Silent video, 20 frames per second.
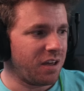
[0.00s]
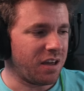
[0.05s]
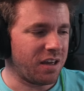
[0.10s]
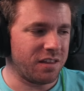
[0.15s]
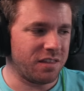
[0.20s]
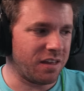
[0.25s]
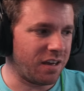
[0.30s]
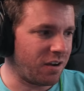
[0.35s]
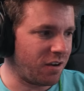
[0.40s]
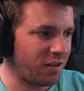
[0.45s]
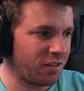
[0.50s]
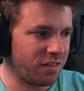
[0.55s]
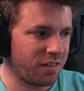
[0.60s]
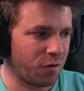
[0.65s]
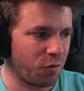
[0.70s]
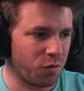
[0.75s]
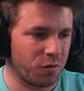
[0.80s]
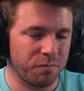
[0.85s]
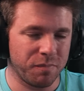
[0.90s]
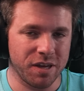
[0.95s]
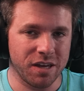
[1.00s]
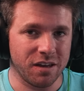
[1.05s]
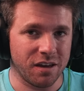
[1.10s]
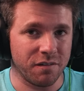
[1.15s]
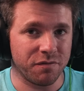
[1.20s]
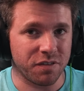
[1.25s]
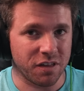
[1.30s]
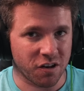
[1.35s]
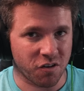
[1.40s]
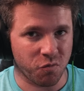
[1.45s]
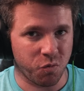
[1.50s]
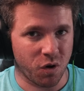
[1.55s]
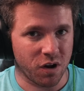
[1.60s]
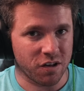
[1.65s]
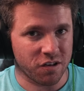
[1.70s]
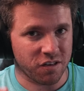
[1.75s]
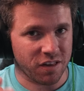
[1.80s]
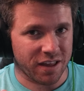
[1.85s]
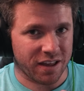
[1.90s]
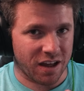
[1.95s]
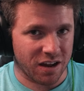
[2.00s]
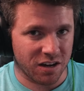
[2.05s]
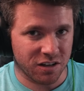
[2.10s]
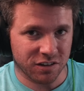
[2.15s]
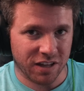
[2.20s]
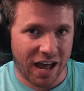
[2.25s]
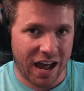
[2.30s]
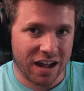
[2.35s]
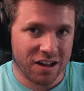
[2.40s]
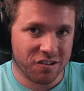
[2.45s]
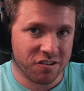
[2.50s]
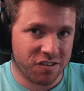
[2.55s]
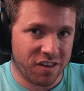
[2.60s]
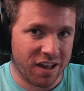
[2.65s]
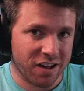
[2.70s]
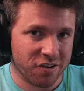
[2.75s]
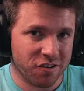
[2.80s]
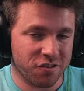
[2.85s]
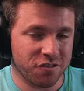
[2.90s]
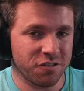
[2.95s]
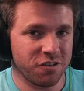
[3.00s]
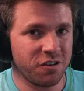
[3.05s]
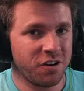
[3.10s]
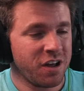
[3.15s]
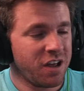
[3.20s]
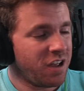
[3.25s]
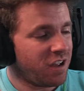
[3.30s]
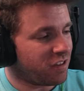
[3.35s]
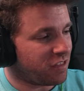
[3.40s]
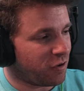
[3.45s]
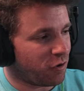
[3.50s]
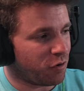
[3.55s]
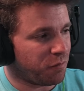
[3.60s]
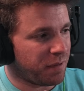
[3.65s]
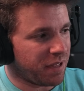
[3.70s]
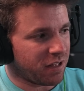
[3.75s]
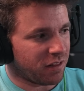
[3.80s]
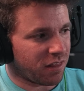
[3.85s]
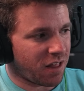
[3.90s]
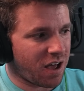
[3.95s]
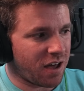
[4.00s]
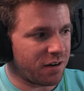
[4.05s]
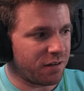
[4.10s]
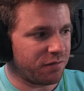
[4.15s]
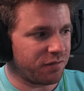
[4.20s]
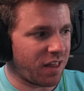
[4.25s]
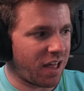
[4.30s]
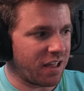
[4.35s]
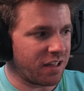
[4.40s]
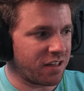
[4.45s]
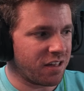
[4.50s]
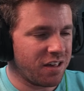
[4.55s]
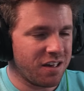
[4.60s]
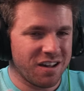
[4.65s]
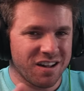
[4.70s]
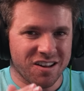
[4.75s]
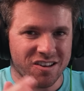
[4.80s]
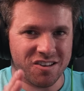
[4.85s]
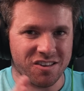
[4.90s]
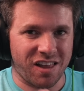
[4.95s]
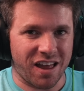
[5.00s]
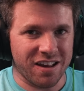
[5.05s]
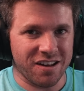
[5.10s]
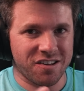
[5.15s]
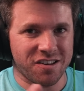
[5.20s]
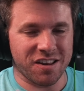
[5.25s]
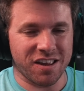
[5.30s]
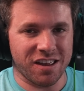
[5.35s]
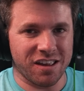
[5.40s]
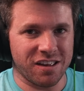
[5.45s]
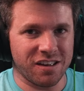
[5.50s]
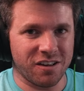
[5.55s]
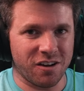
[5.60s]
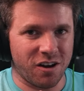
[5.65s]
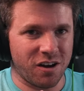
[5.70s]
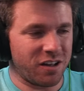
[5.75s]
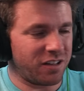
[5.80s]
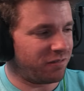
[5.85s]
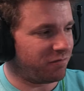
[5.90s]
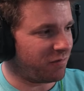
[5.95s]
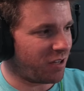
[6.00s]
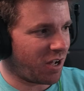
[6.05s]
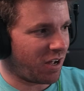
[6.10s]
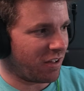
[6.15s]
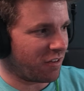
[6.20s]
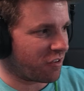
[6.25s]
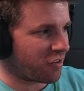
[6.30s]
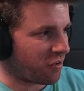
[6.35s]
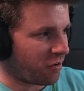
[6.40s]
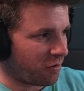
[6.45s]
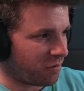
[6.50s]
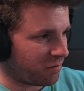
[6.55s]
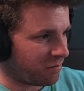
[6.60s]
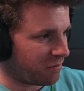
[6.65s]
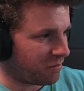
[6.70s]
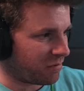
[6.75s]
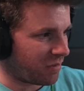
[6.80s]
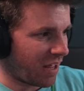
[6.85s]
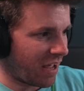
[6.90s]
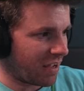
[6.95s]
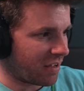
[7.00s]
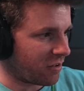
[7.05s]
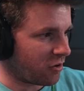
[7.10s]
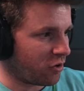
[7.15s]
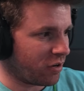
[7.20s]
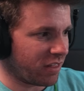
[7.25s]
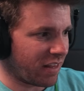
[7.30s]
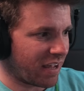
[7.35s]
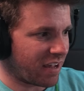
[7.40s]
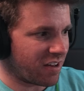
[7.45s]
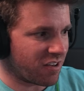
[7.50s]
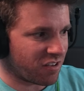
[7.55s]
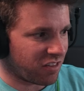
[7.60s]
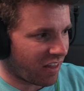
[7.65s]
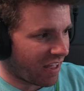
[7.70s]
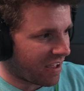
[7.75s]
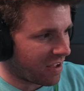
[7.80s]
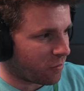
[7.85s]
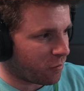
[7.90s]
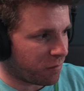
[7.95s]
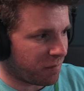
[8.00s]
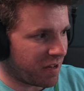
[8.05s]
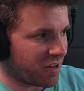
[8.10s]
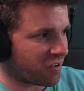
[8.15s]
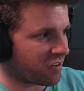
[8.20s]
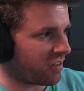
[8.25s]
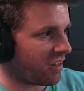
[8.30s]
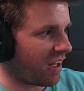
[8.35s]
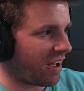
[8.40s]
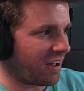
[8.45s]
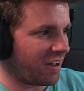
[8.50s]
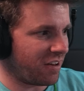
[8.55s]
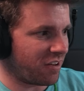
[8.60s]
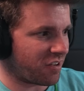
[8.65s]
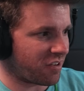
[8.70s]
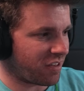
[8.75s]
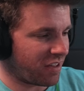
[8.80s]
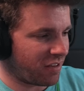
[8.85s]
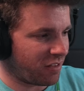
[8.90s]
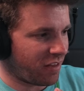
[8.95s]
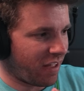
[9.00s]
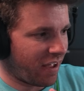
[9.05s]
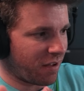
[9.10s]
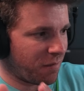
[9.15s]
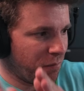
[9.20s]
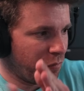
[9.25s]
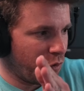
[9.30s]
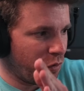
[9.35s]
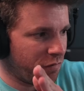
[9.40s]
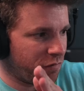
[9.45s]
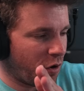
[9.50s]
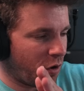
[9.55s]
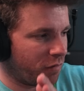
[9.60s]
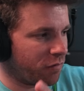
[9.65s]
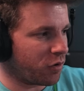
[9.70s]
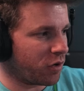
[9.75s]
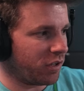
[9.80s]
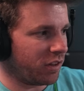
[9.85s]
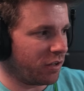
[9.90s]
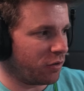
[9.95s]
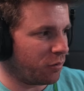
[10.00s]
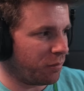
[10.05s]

And there would be, if this was like a glass texture, there would be a lot of like slicing on certain or his leg would be sliced and like moved over a little